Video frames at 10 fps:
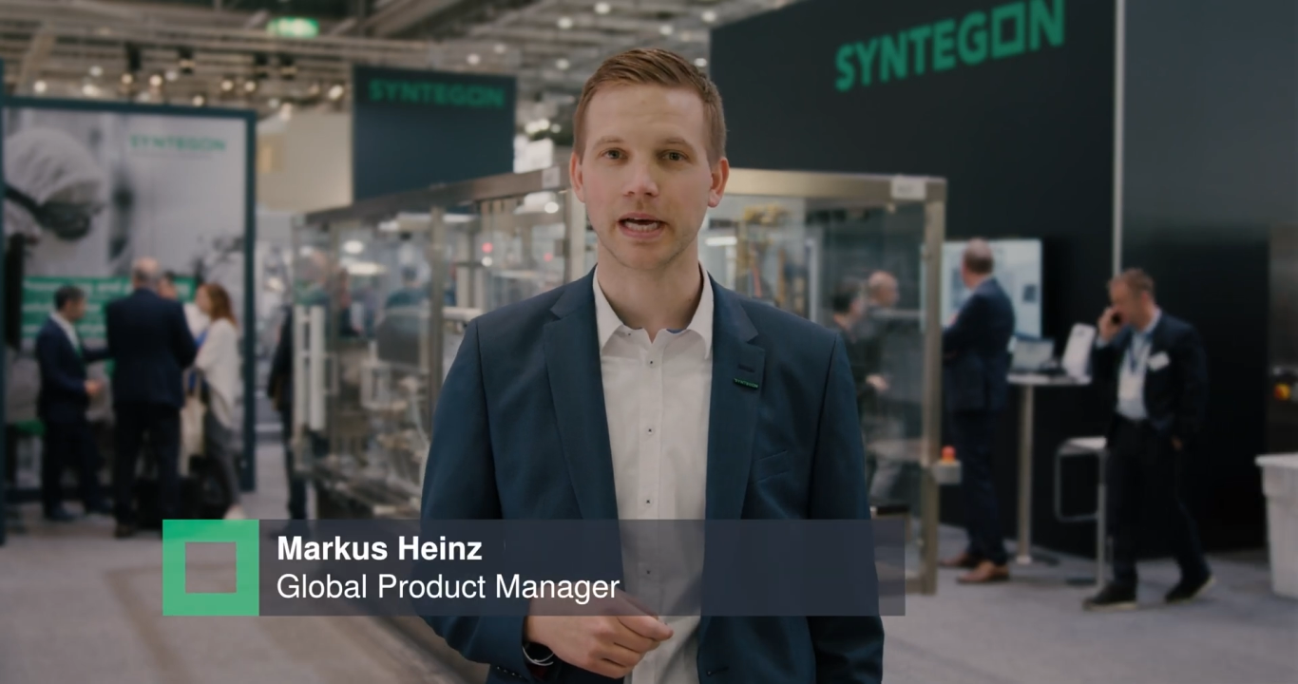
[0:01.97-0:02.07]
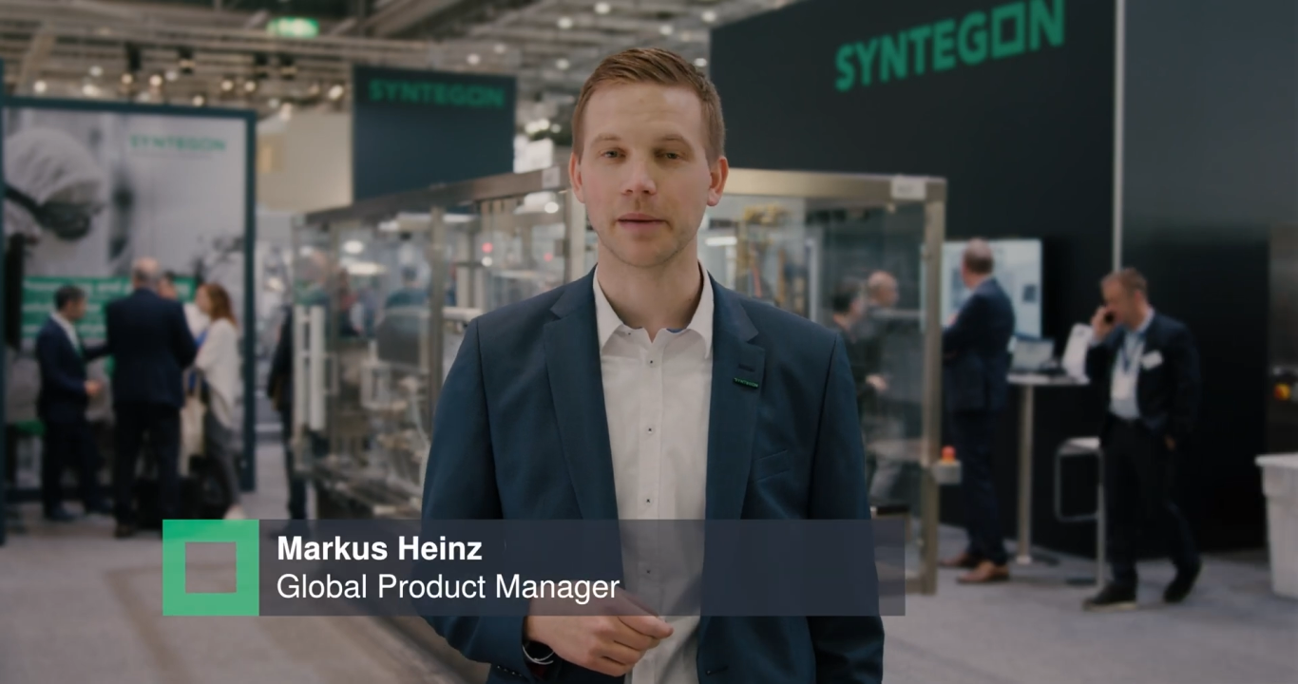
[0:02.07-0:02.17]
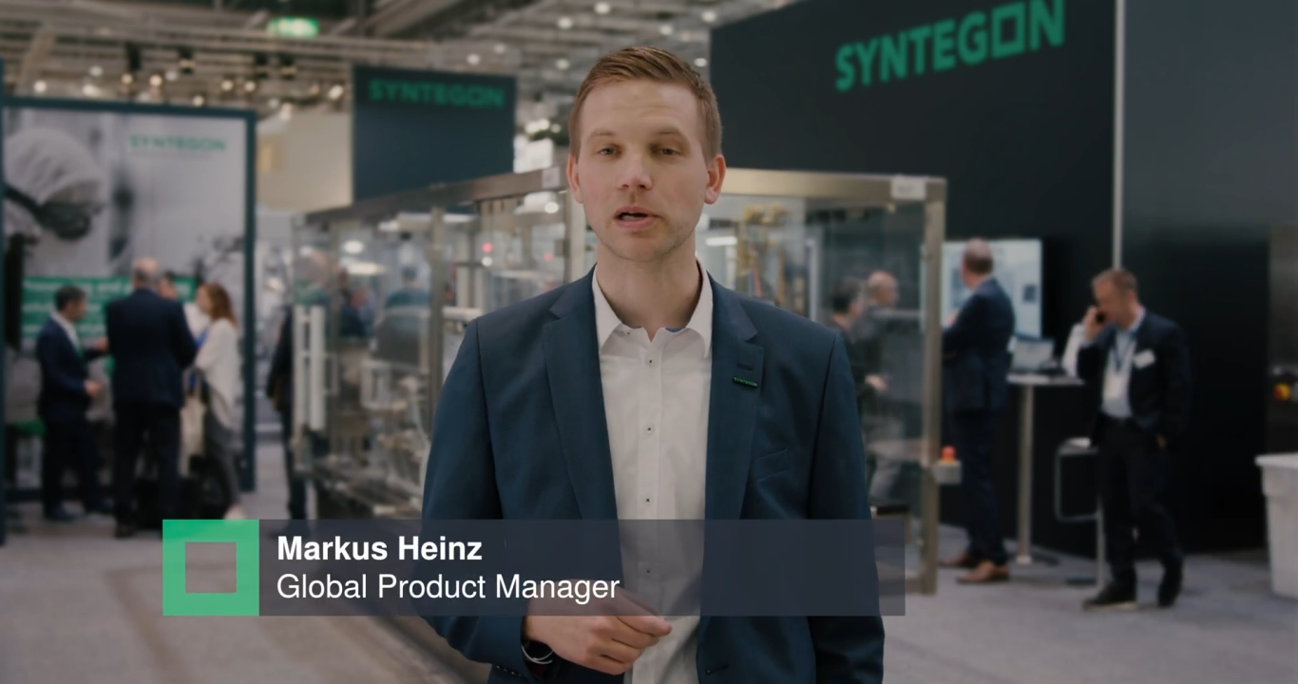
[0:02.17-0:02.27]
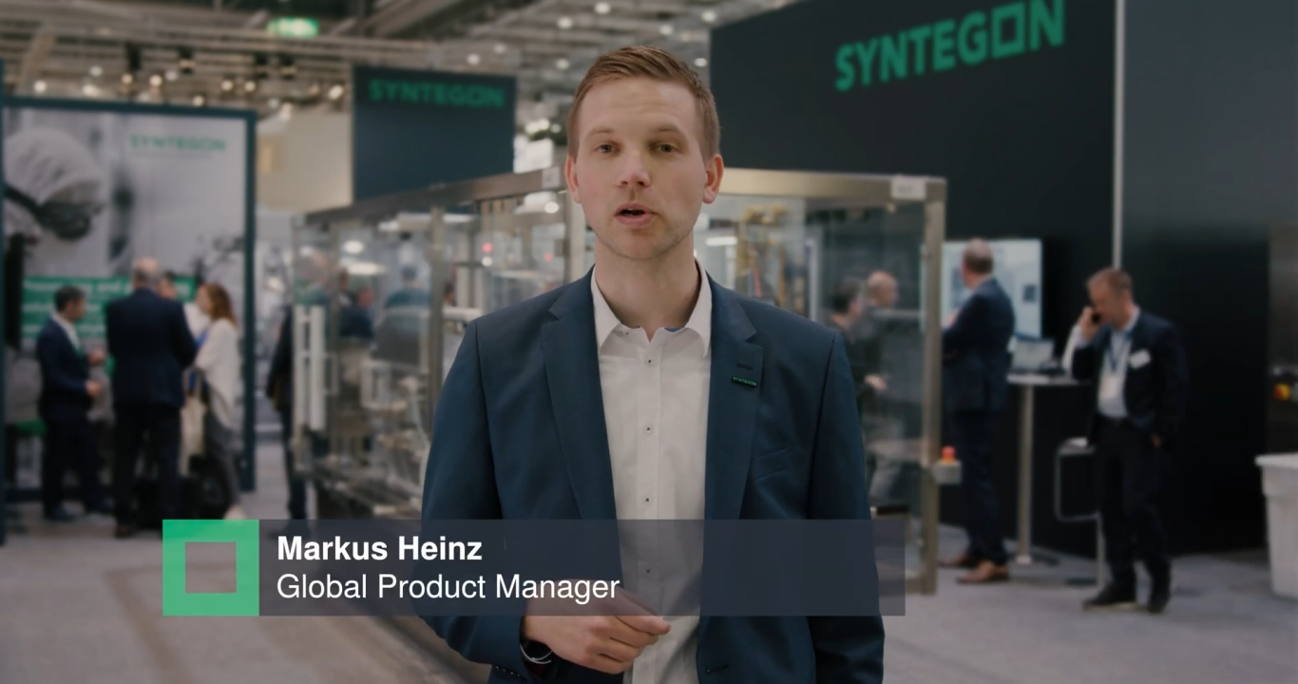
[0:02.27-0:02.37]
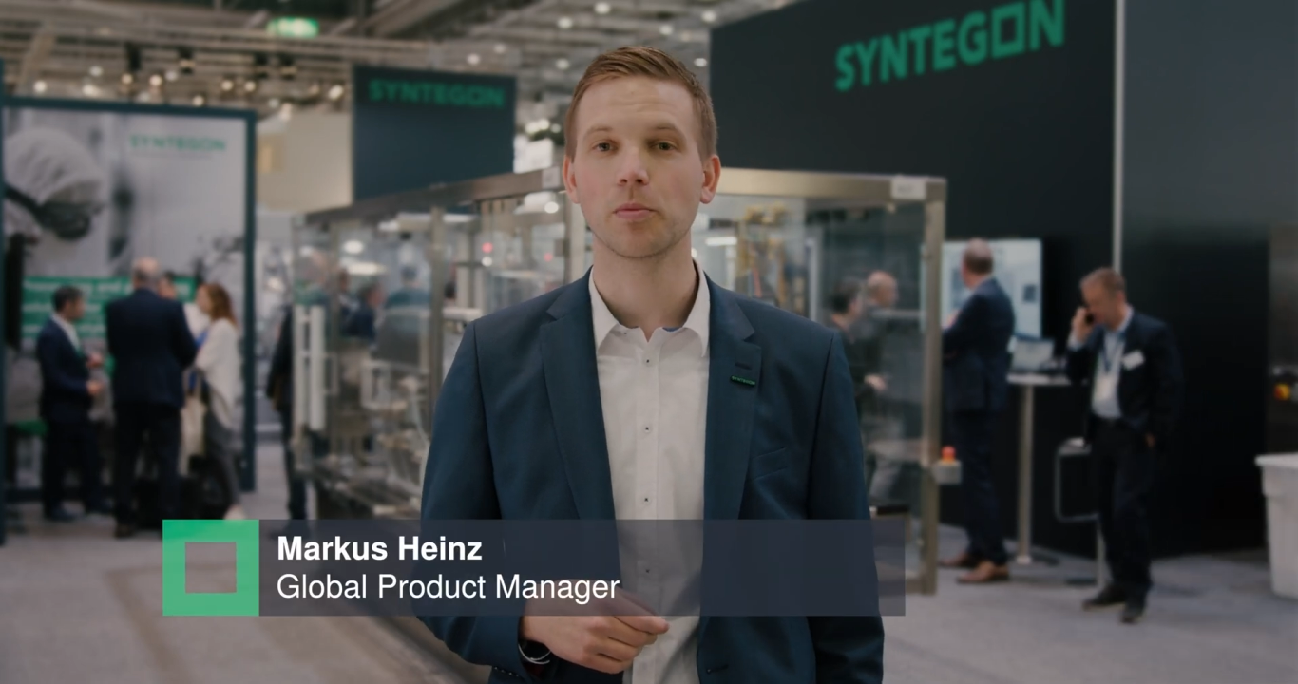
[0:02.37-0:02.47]

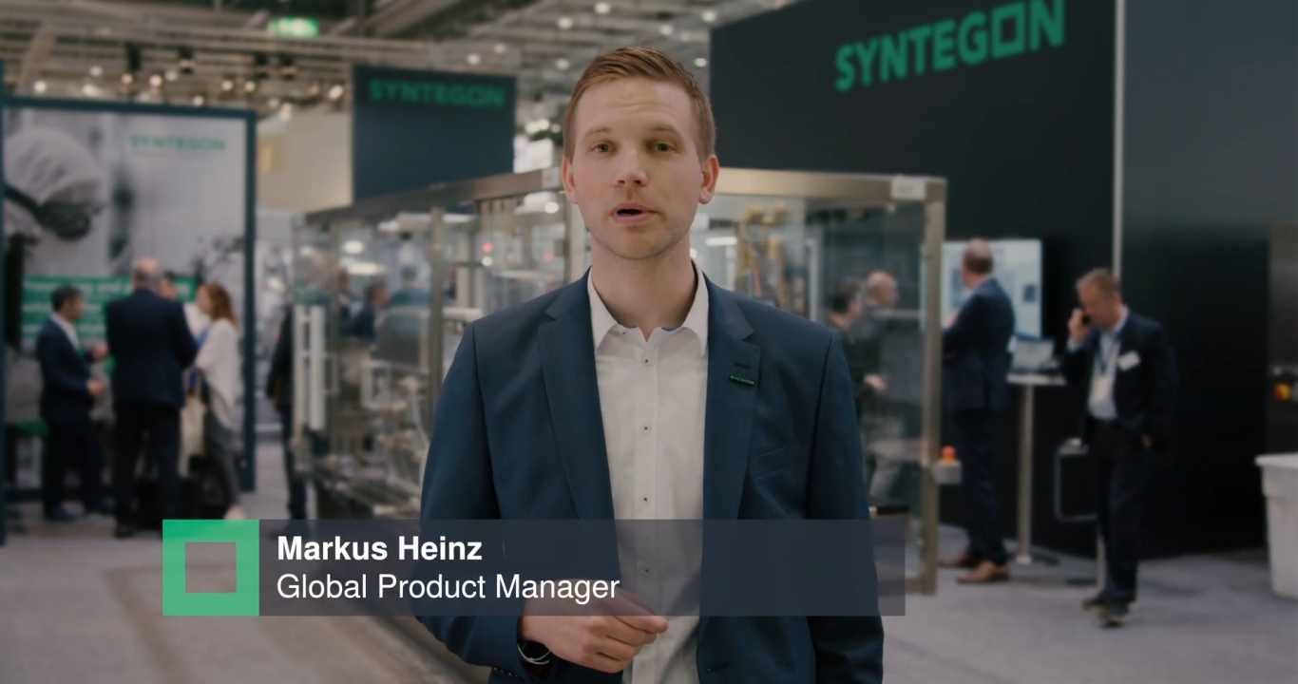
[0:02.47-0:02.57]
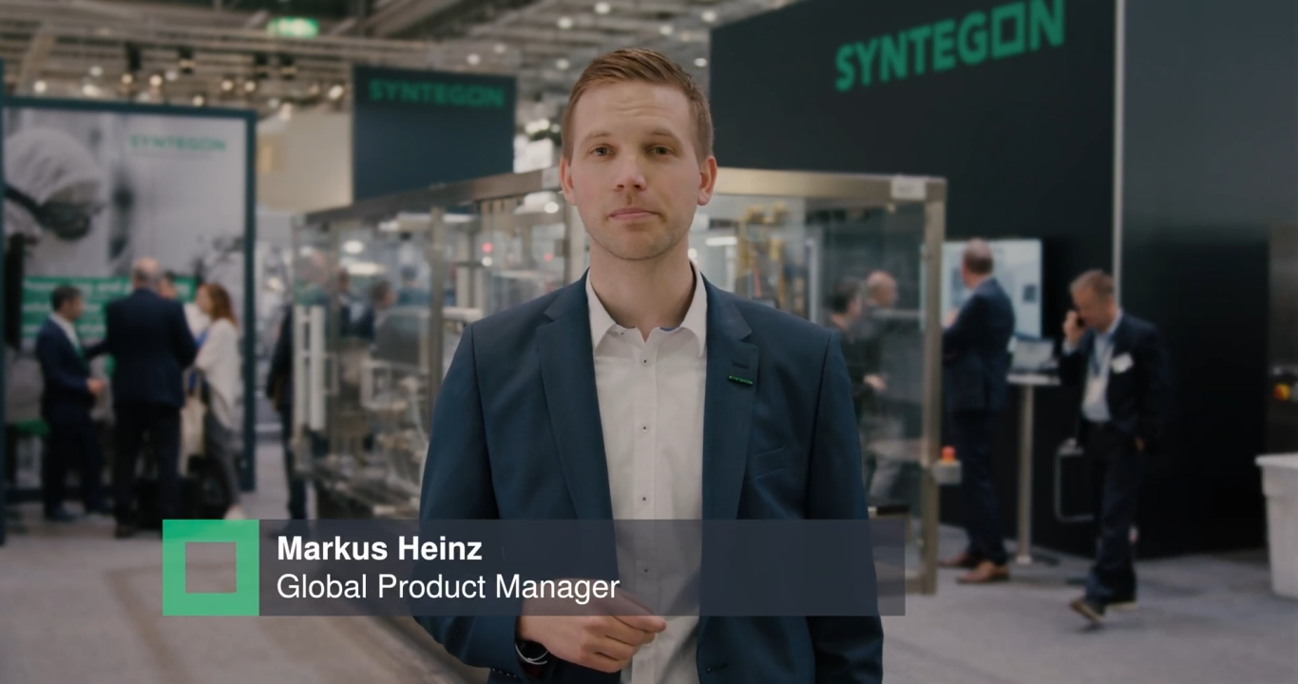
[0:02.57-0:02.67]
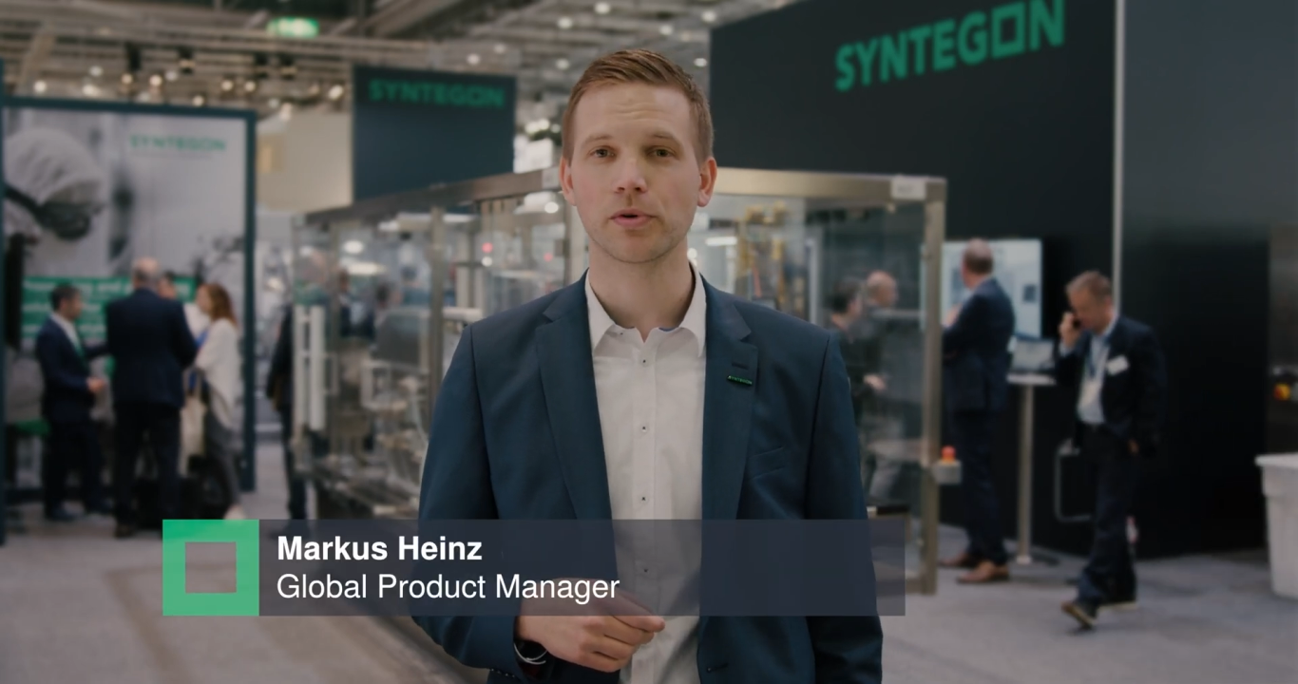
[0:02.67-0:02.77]
I'm a global